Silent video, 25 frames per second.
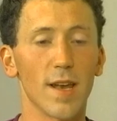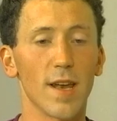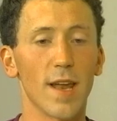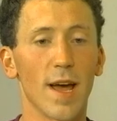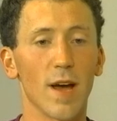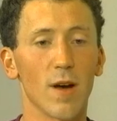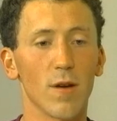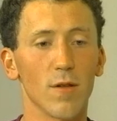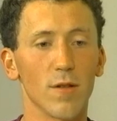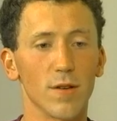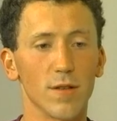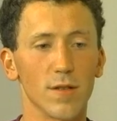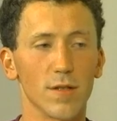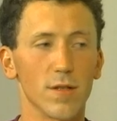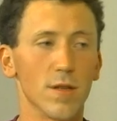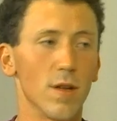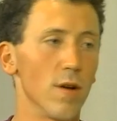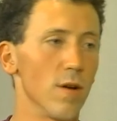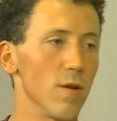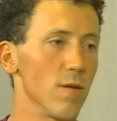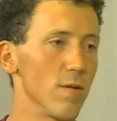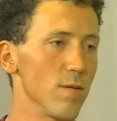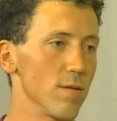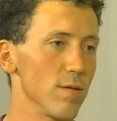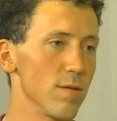now there's
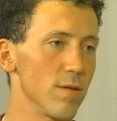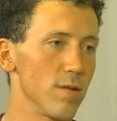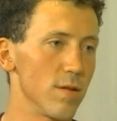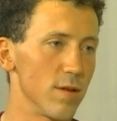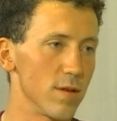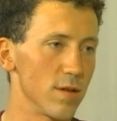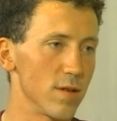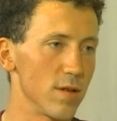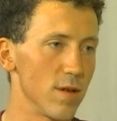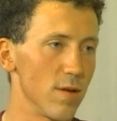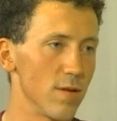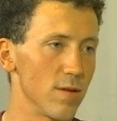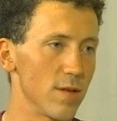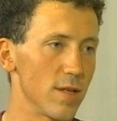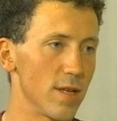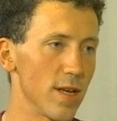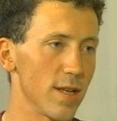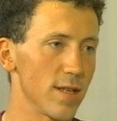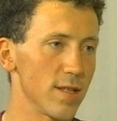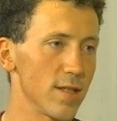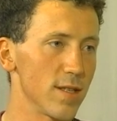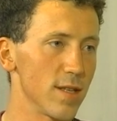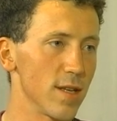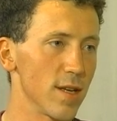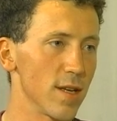no there's no
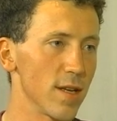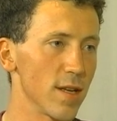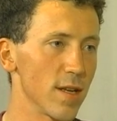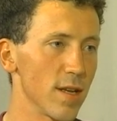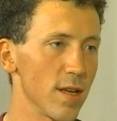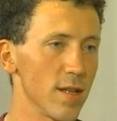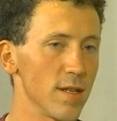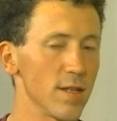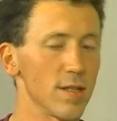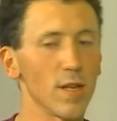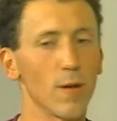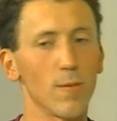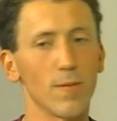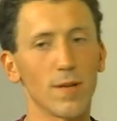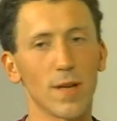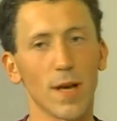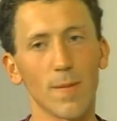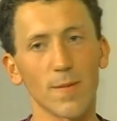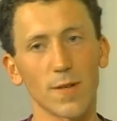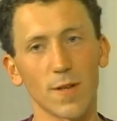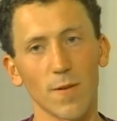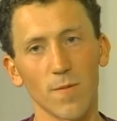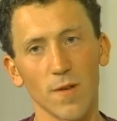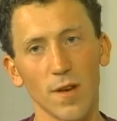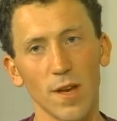testing, and
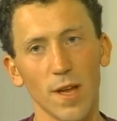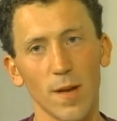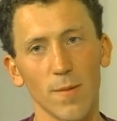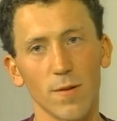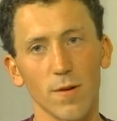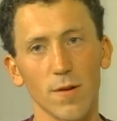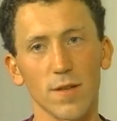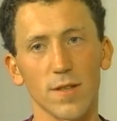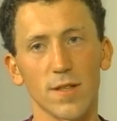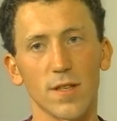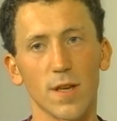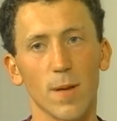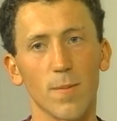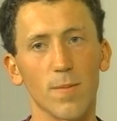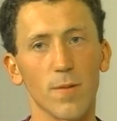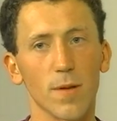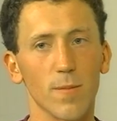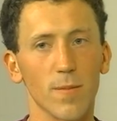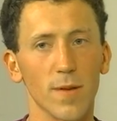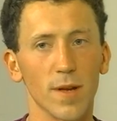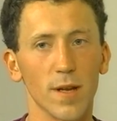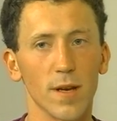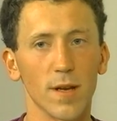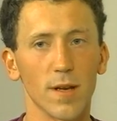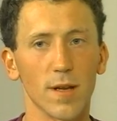sometimes I've been able to
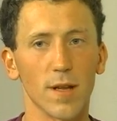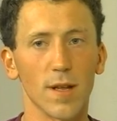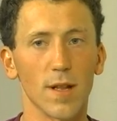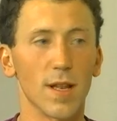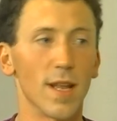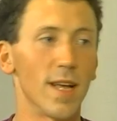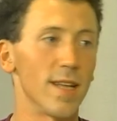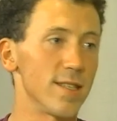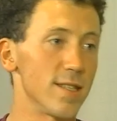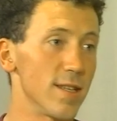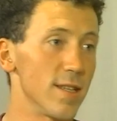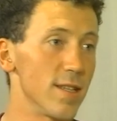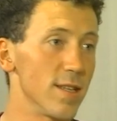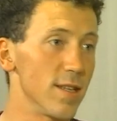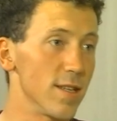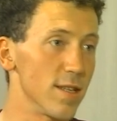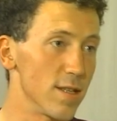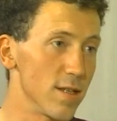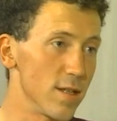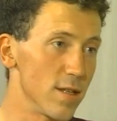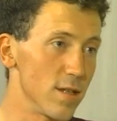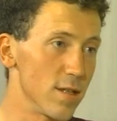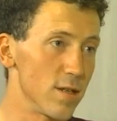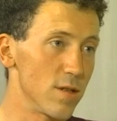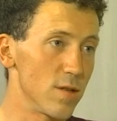supplement a lesson
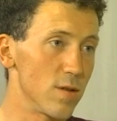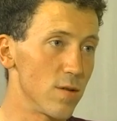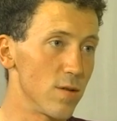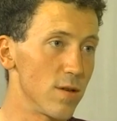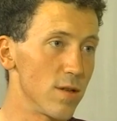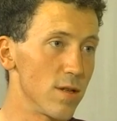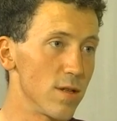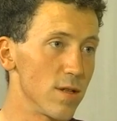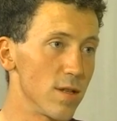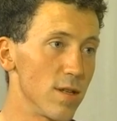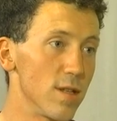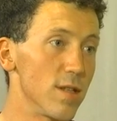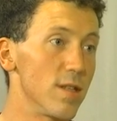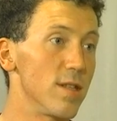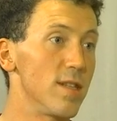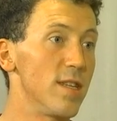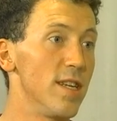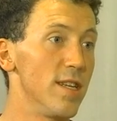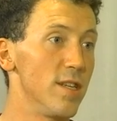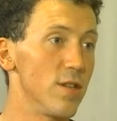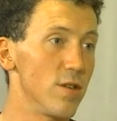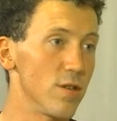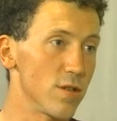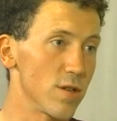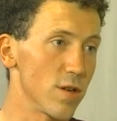that the student that the
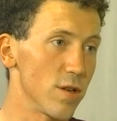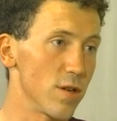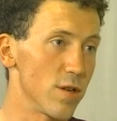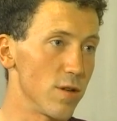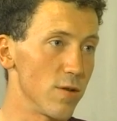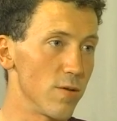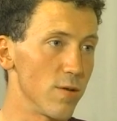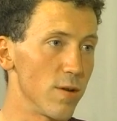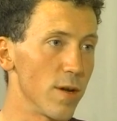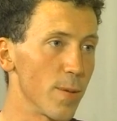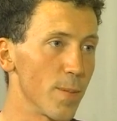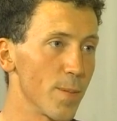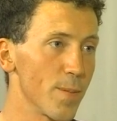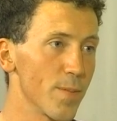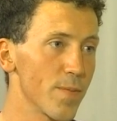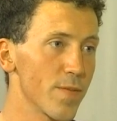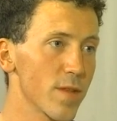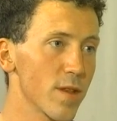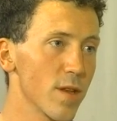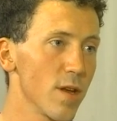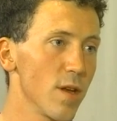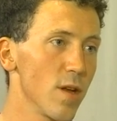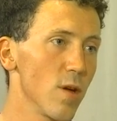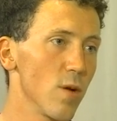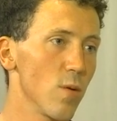teachers are doing
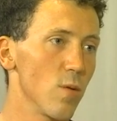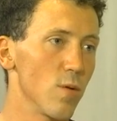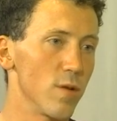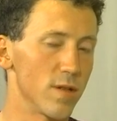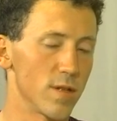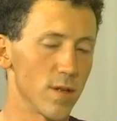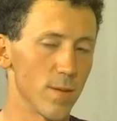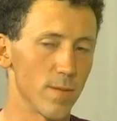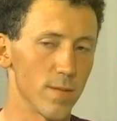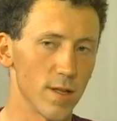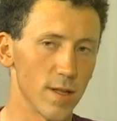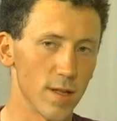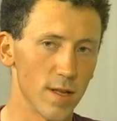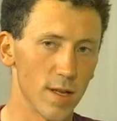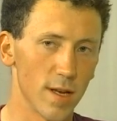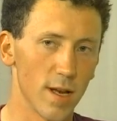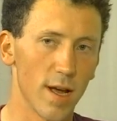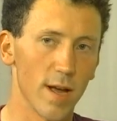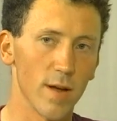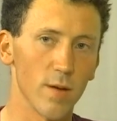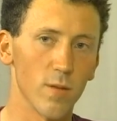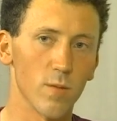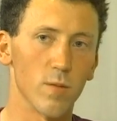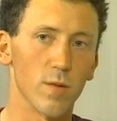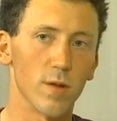mm -hmm. with something that
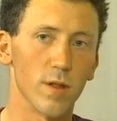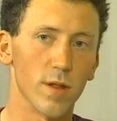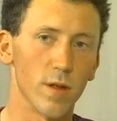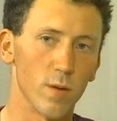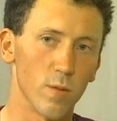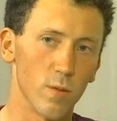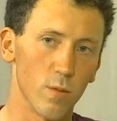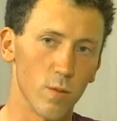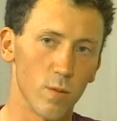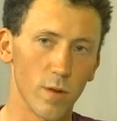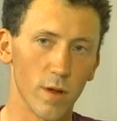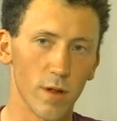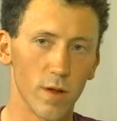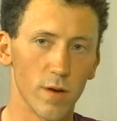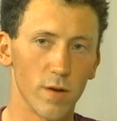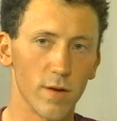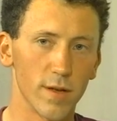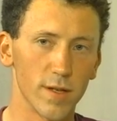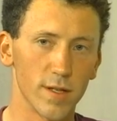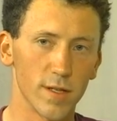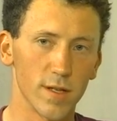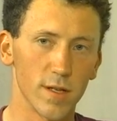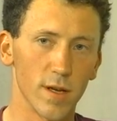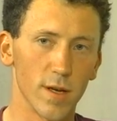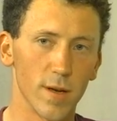I, whether whether
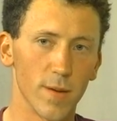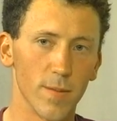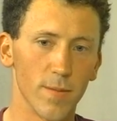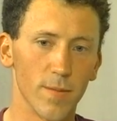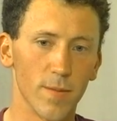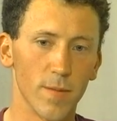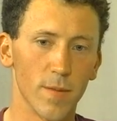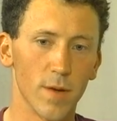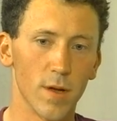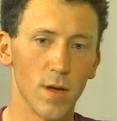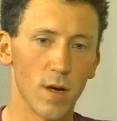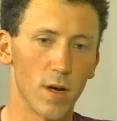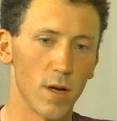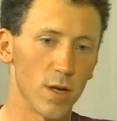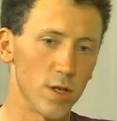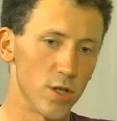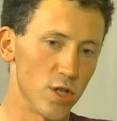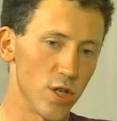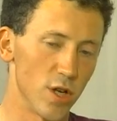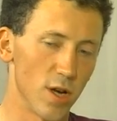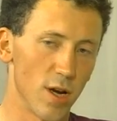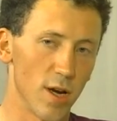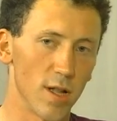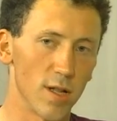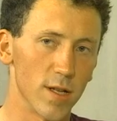it's um, on
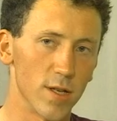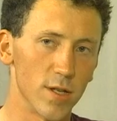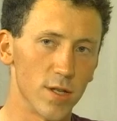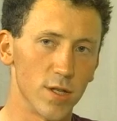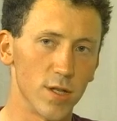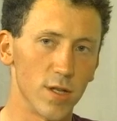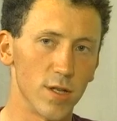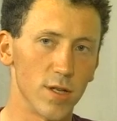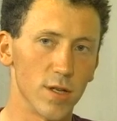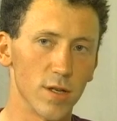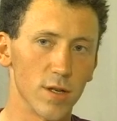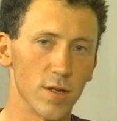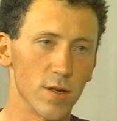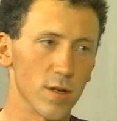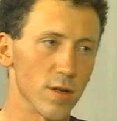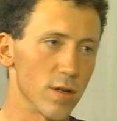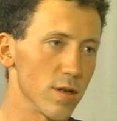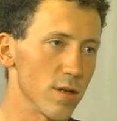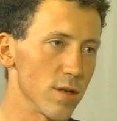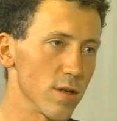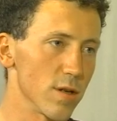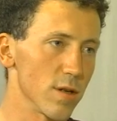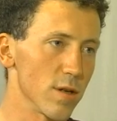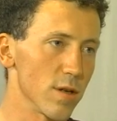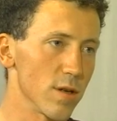geology
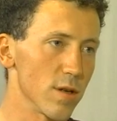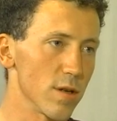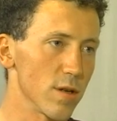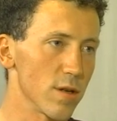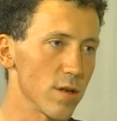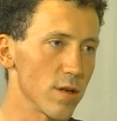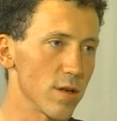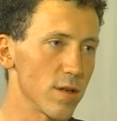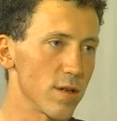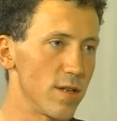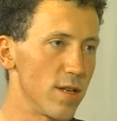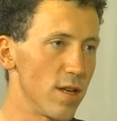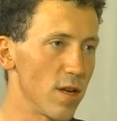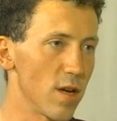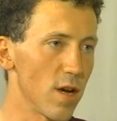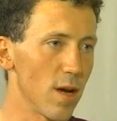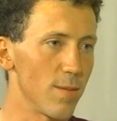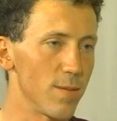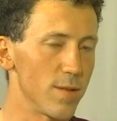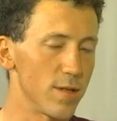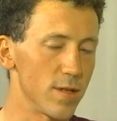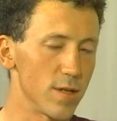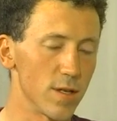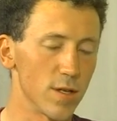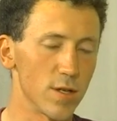or, or
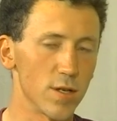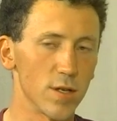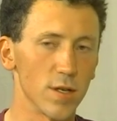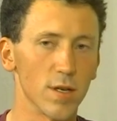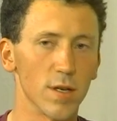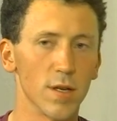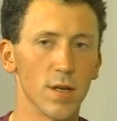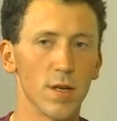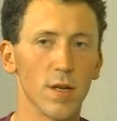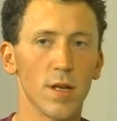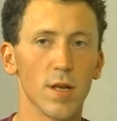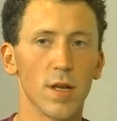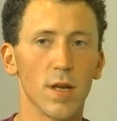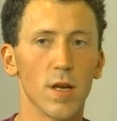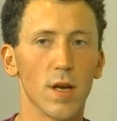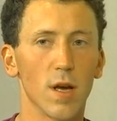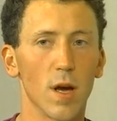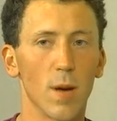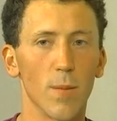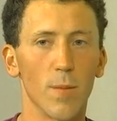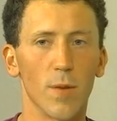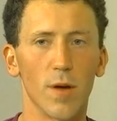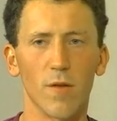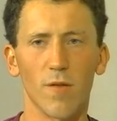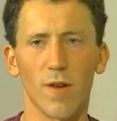decomposition. Mm
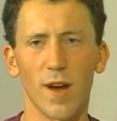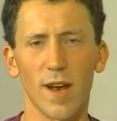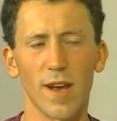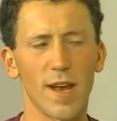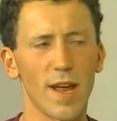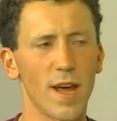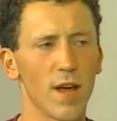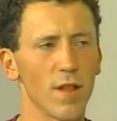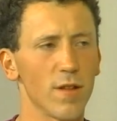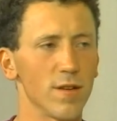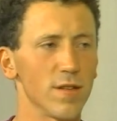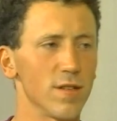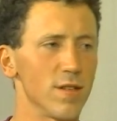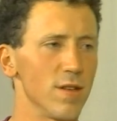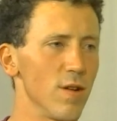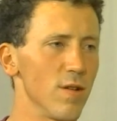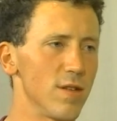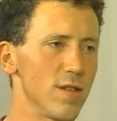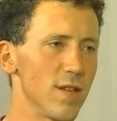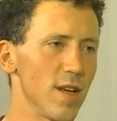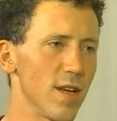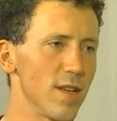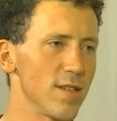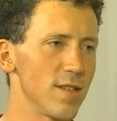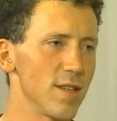-hmm. um, but right now there's no
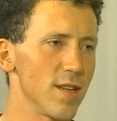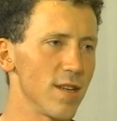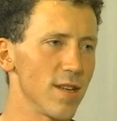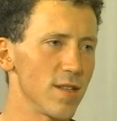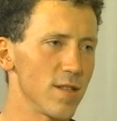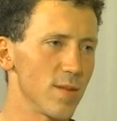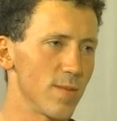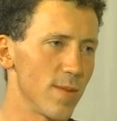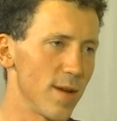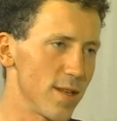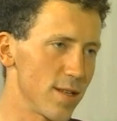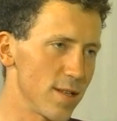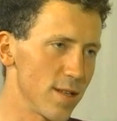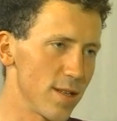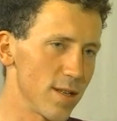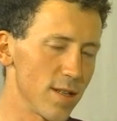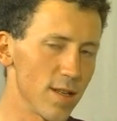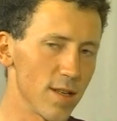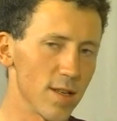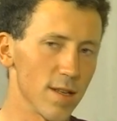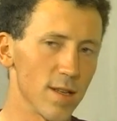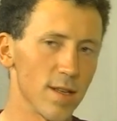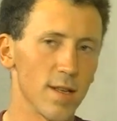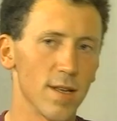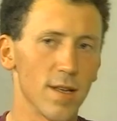testing. It's basically
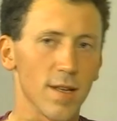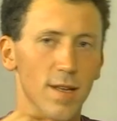the